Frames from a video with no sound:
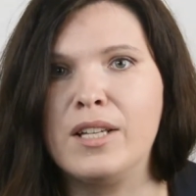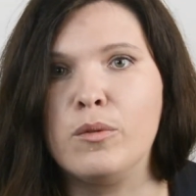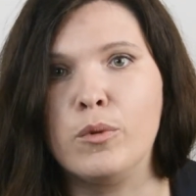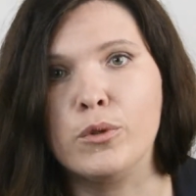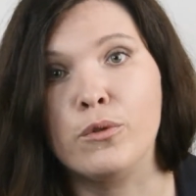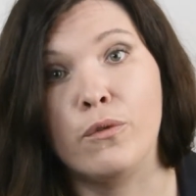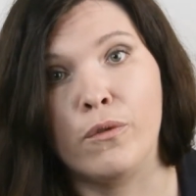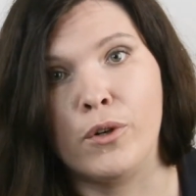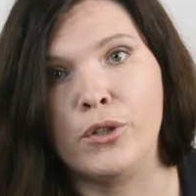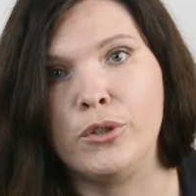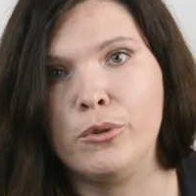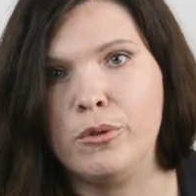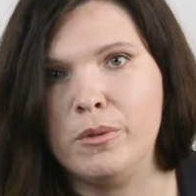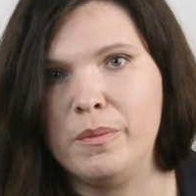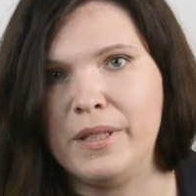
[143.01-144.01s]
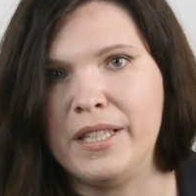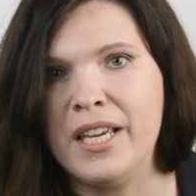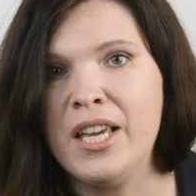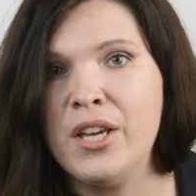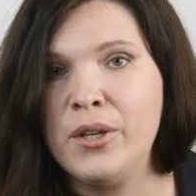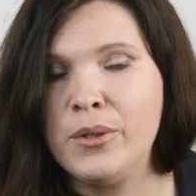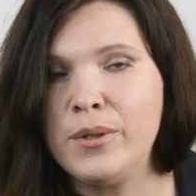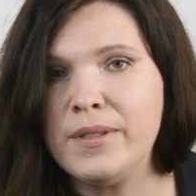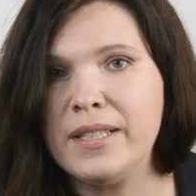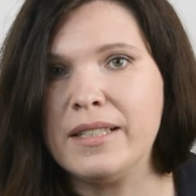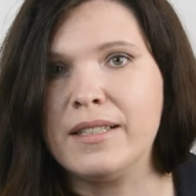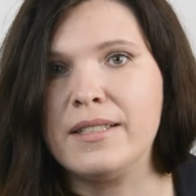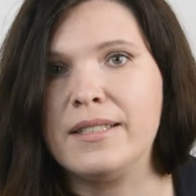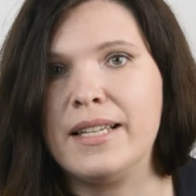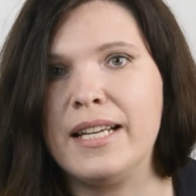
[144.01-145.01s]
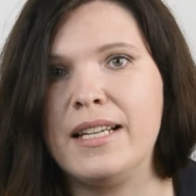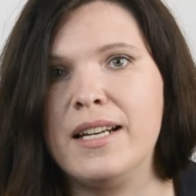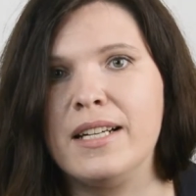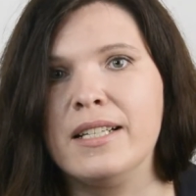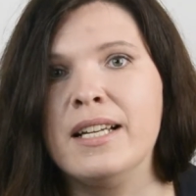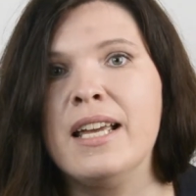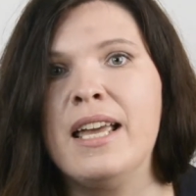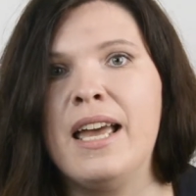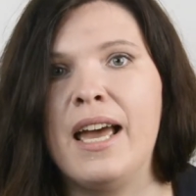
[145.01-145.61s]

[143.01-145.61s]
and what for you will be using this data